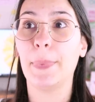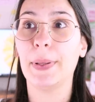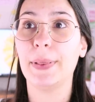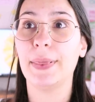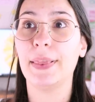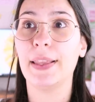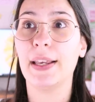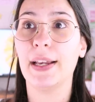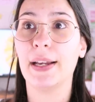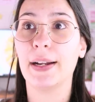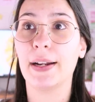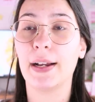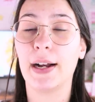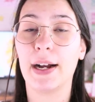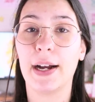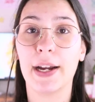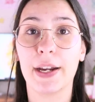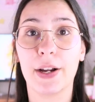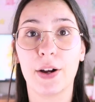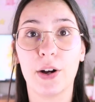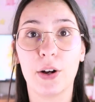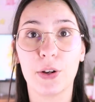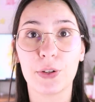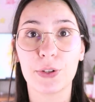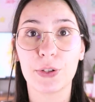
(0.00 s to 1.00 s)
but then
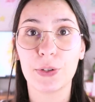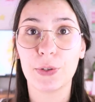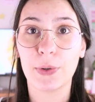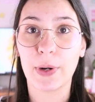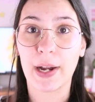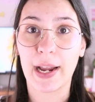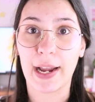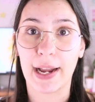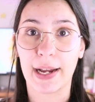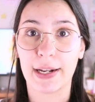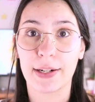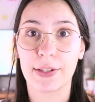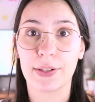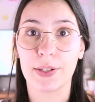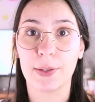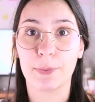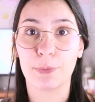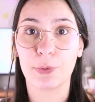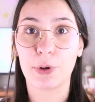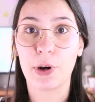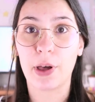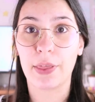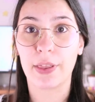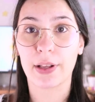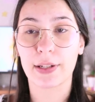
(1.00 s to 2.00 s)
I also add
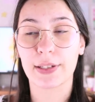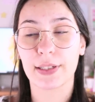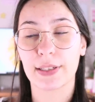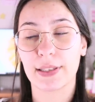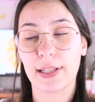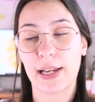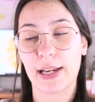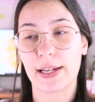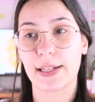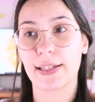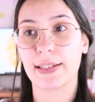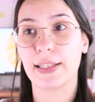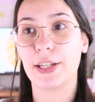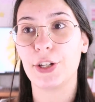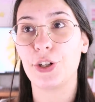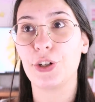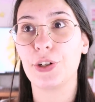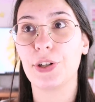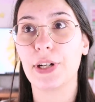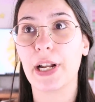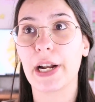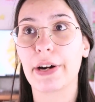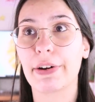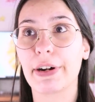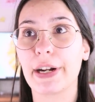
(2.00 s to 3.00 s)
some products like
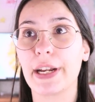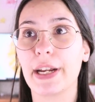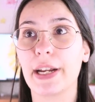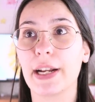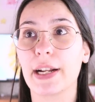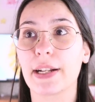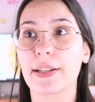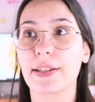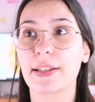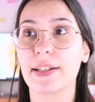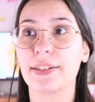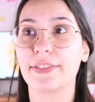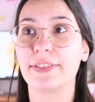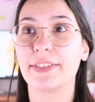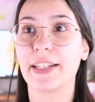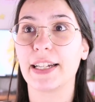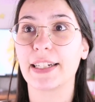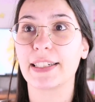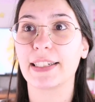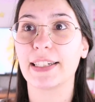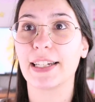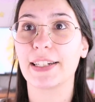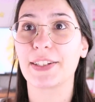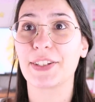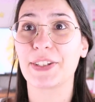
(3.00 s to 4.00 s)
stationery and stuff
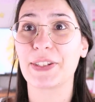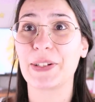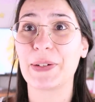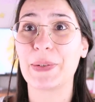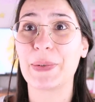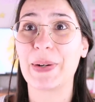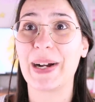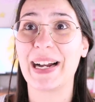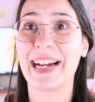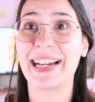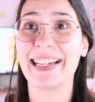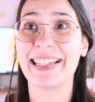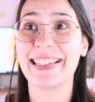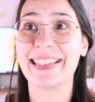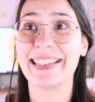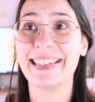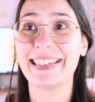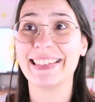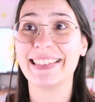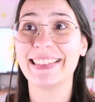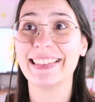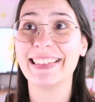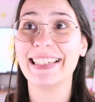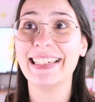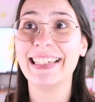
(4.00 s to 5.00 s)
like that, so I
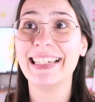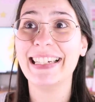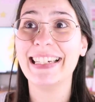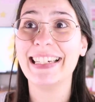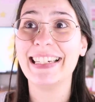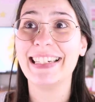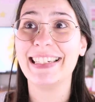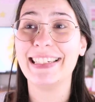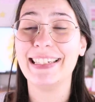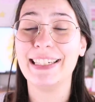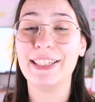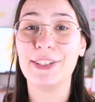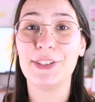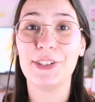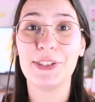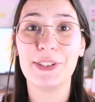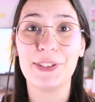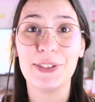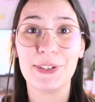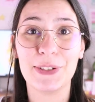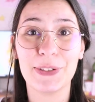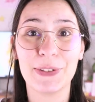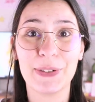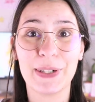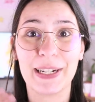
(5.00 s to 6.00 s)
still need to
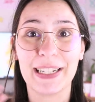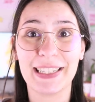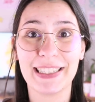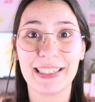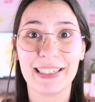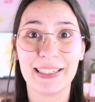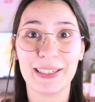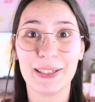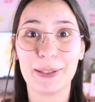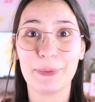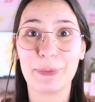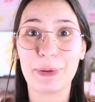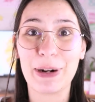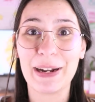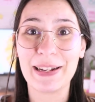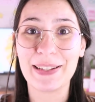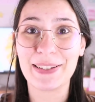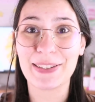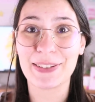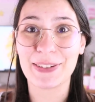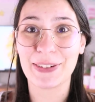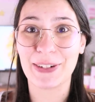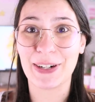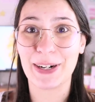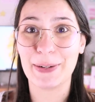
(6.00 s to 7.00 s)
do a little
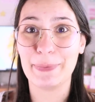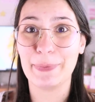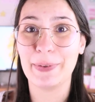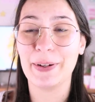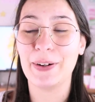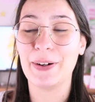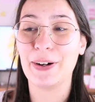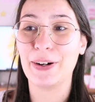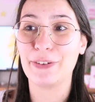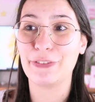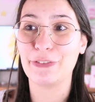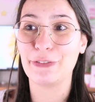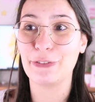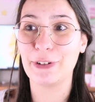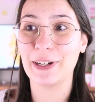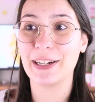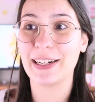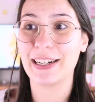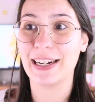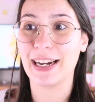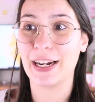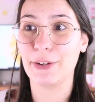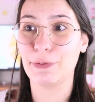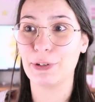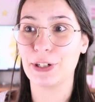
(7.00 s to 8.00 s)
brainstorm of
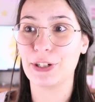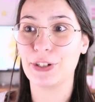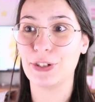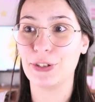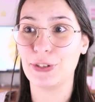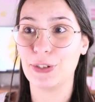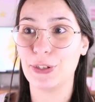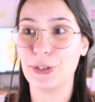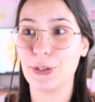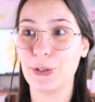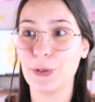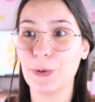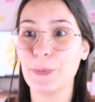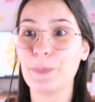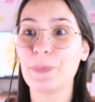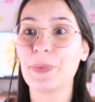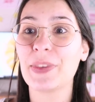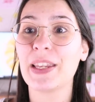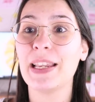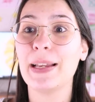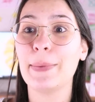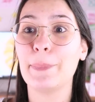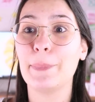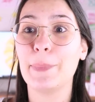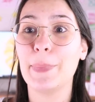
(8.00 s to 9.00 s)
what I want to do.
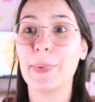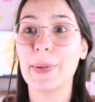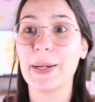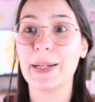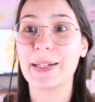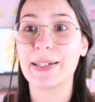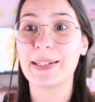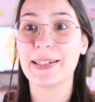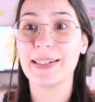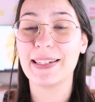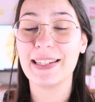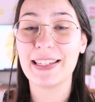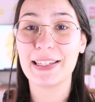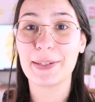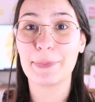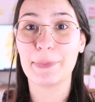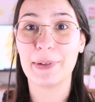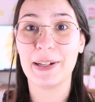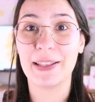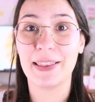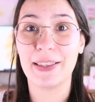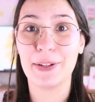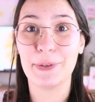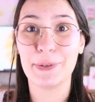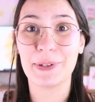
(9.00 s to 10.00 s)
But this
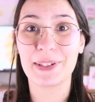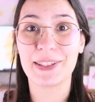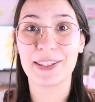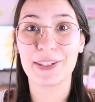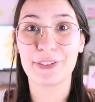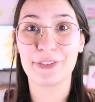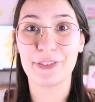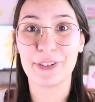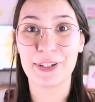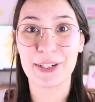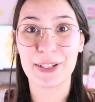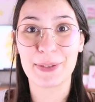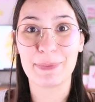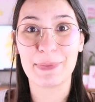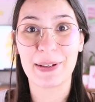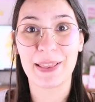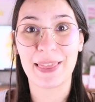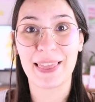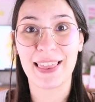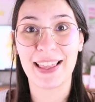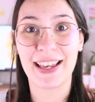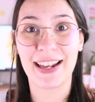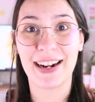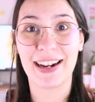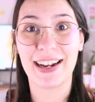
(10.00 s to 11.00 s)
month, it was the first
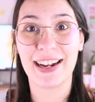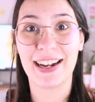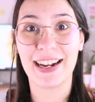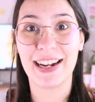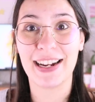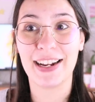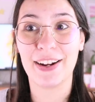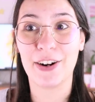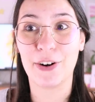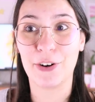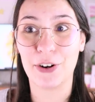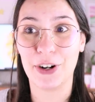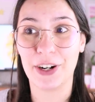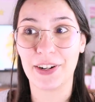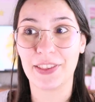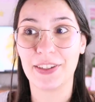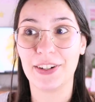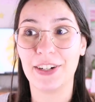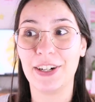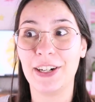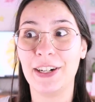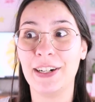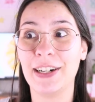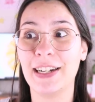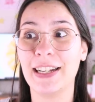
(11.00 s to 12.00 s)
month that I
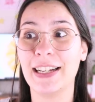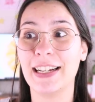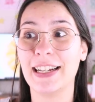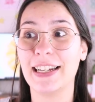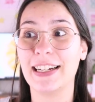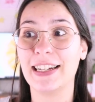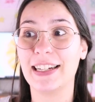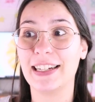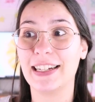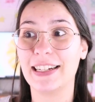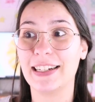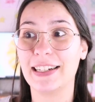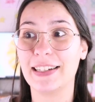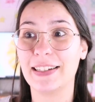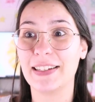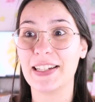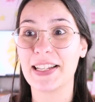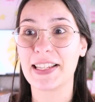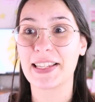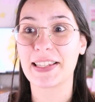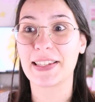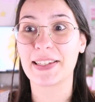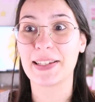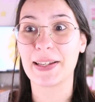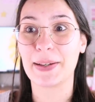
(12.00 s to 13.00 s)
ordered
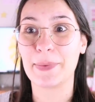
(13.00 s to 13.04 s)
a